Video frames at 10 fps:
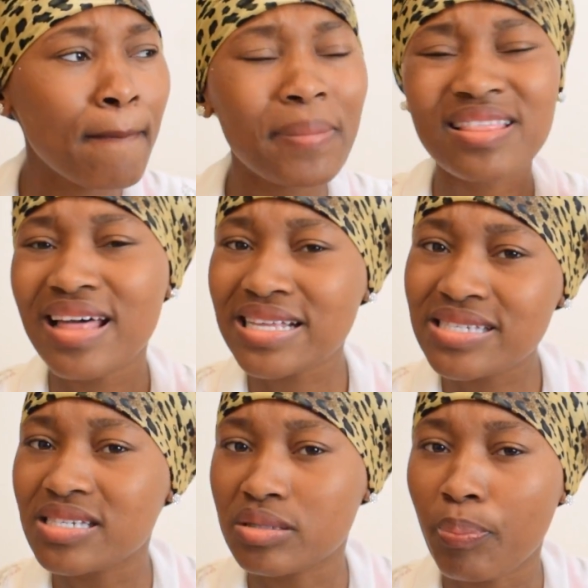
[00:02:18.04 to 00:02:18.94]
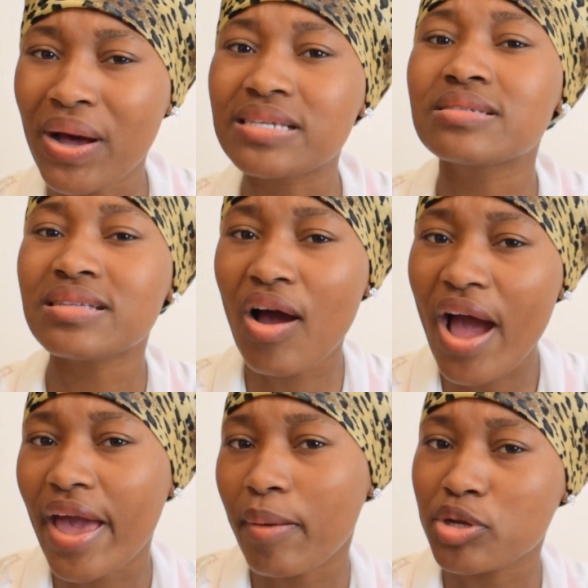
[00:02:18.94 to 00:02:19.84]
but that is past now
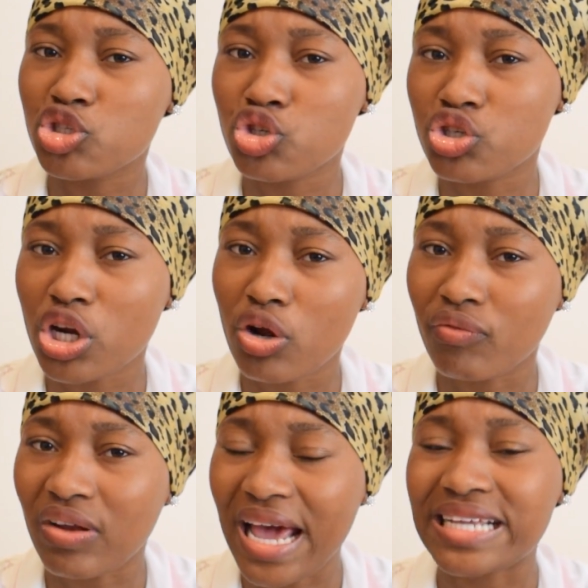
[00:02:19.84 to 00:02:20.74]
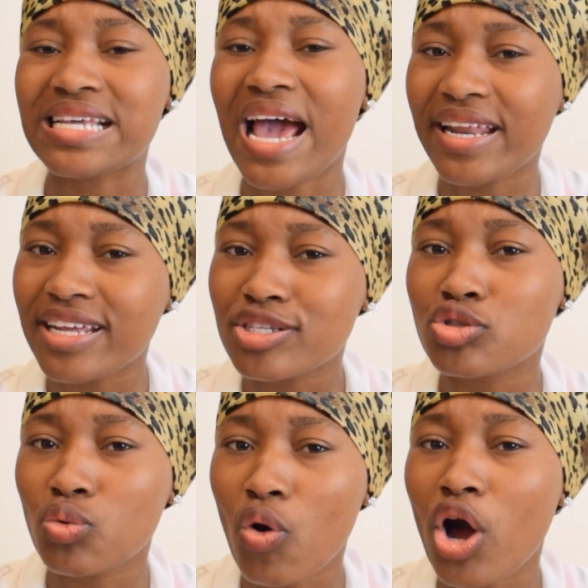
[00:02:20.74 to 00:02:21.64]
i am a children of light i need
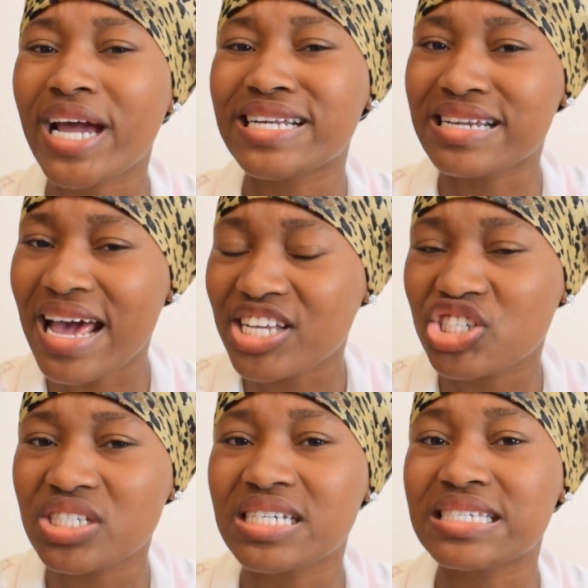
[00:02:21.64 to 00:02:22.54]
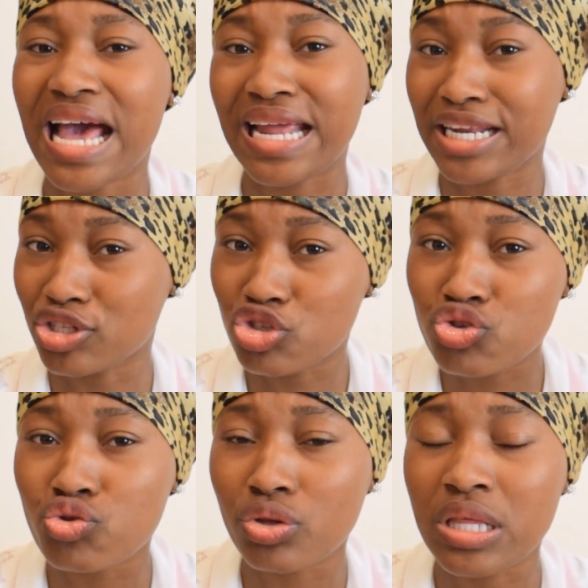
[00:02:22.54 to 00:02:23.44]
to walk in righteousness and in
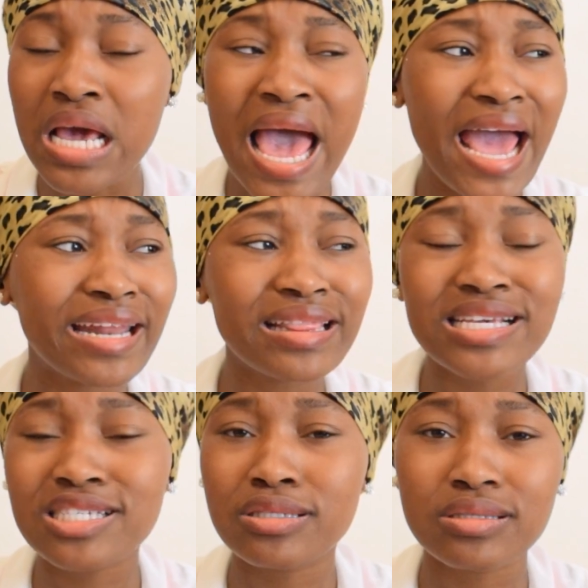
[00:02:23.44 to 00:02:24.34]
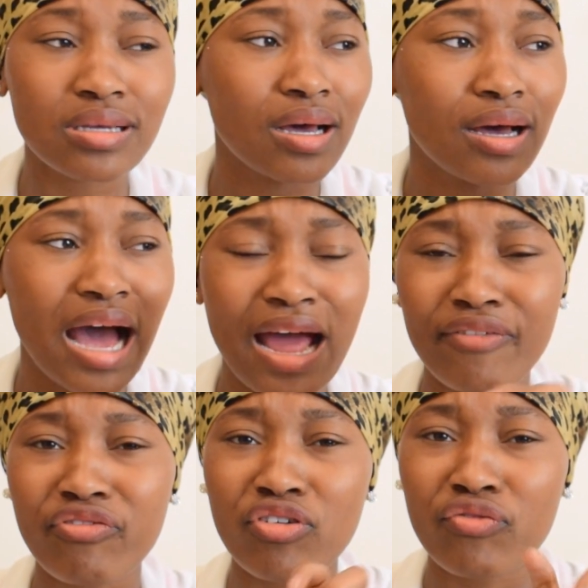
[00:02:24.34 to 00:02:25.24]
truth and these uh,
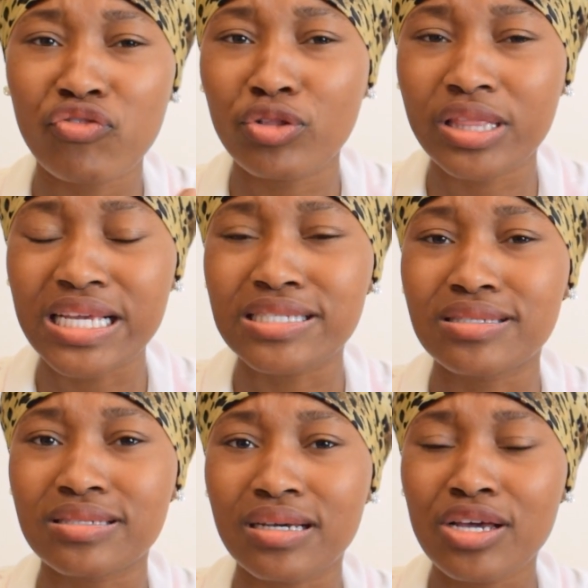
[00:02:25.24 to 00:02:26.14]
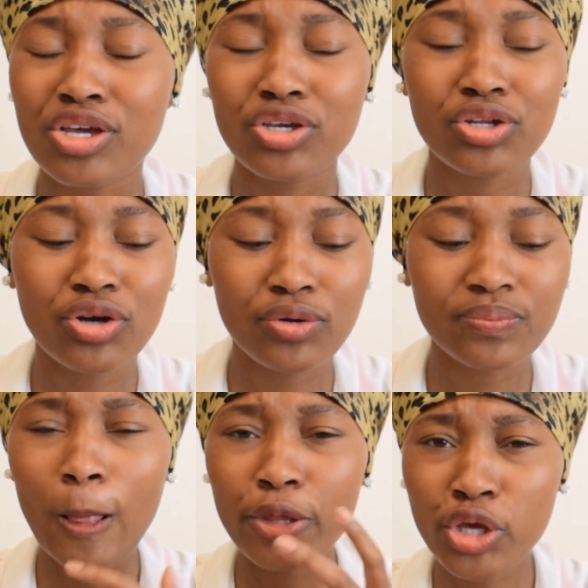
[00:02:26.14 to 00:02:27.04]
unfruitful things you
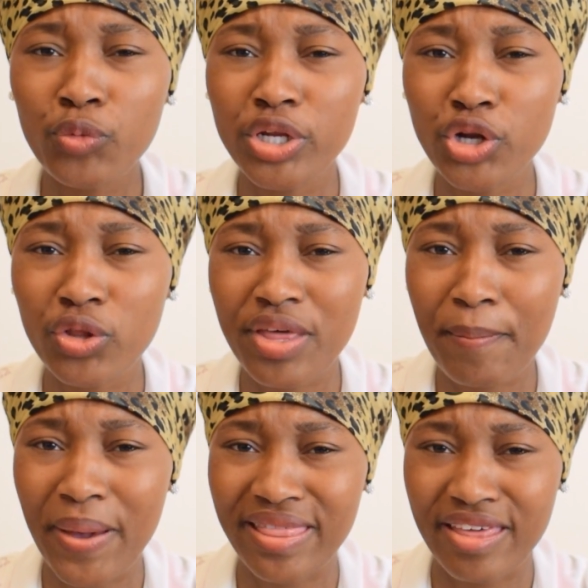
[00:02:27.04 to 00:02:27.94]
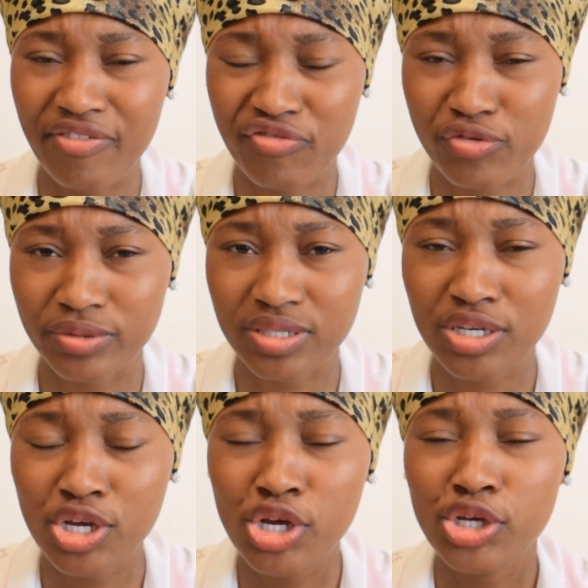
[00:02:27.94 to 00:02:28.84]
know you will know them by their fruit
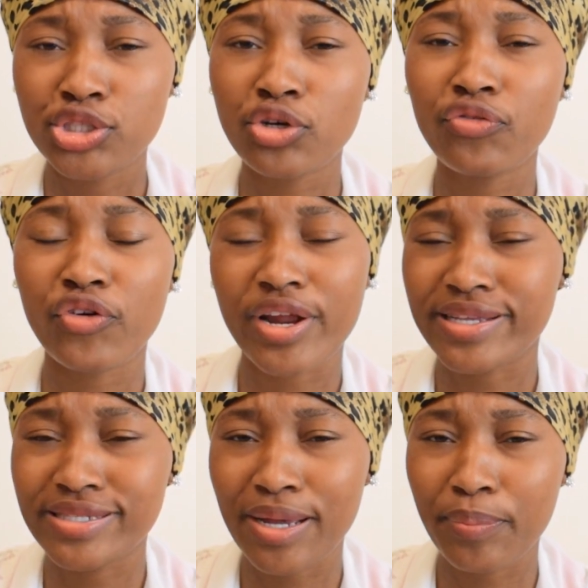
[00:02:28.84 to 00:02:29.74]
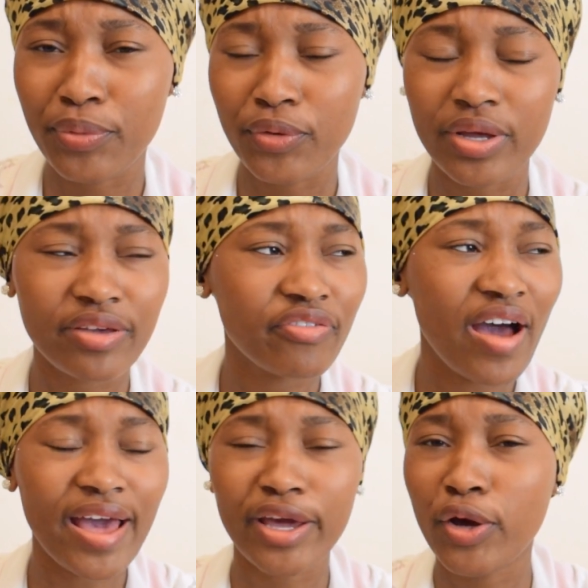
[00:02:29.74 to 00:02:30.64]
so for example if
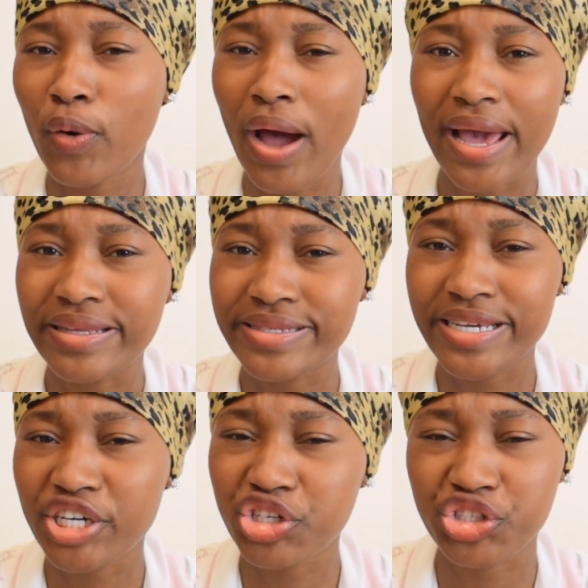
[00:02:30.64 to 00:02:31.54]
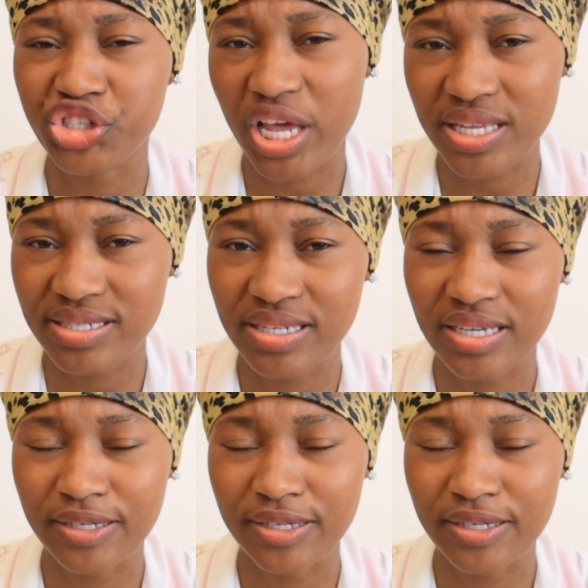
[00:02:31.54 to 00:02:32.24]
i go i take jay-z